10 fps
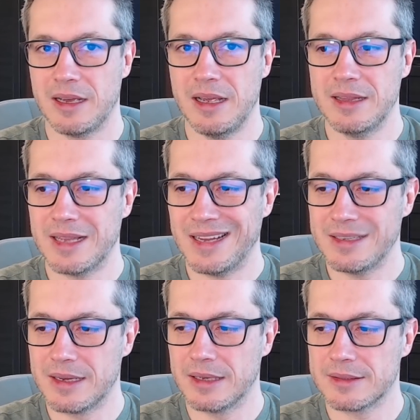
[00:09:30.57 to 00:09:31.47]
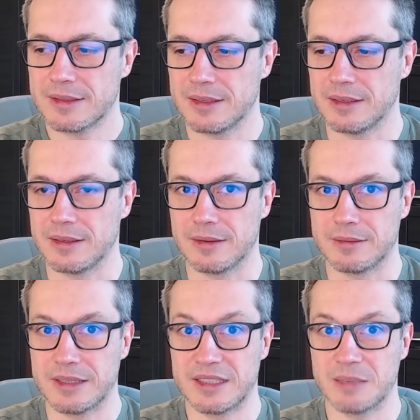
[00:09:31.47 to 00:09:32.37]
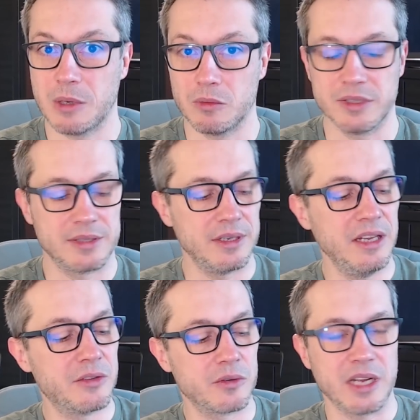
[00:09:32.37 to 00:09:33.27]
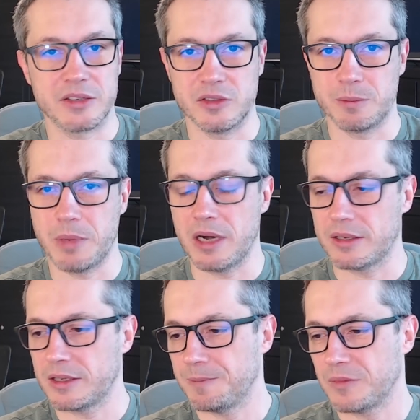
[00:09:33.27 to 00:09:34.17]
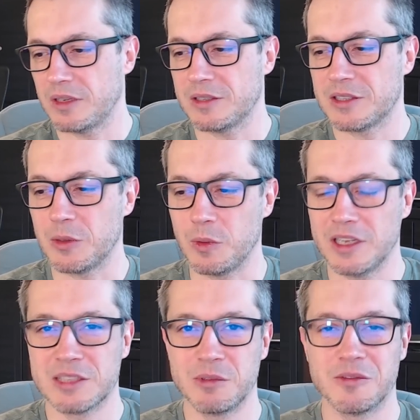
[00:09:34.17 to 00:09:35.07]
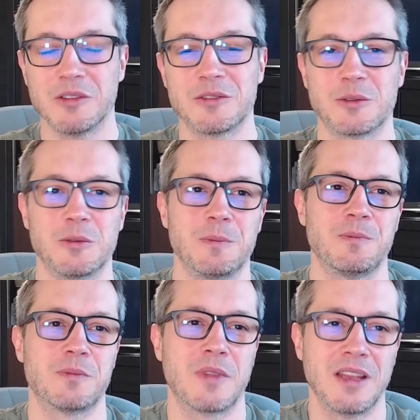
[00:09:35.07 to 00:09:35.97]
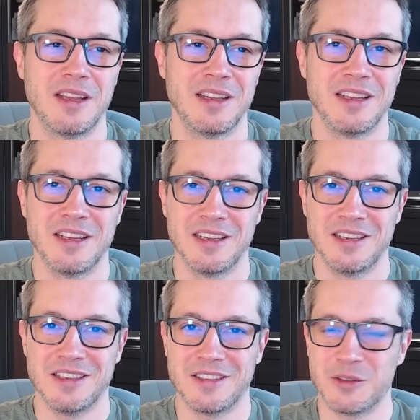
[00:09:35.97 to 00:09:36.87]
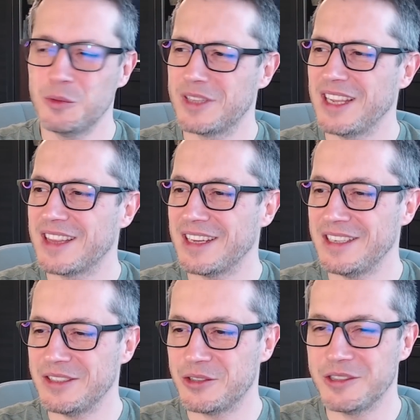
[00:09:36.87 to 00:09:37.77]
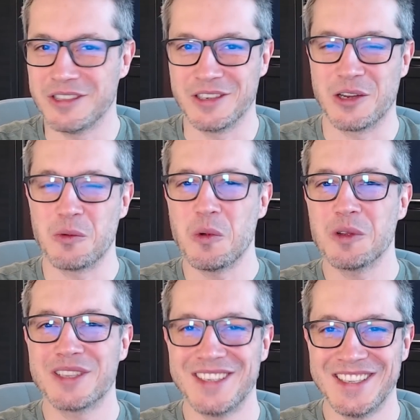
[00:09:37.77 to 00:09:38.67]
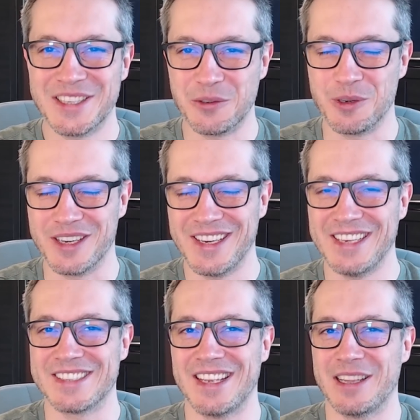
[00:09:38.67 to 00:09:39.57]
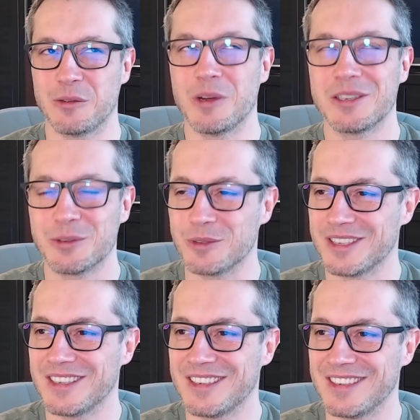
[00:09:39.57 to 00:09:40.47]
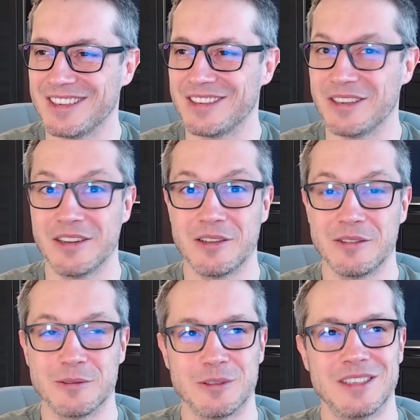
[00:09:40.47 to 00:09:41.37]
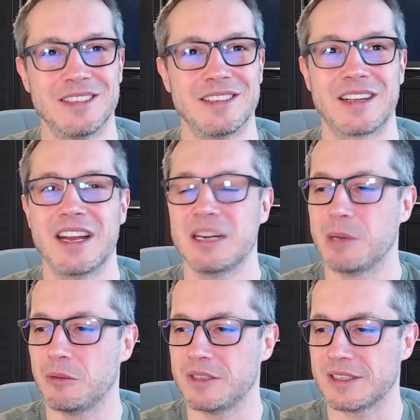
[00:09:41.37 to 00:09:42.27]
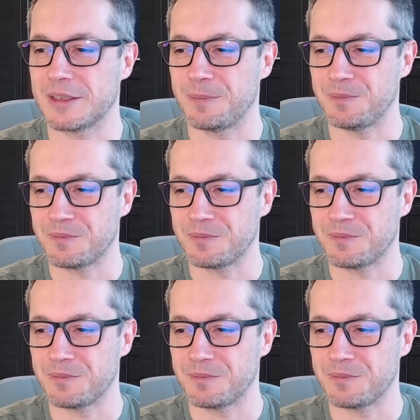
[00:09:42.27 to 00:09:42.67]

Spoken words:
And I guess that's it about this introduction part. So let's move on to data engineering, what it really is and why should you care about this.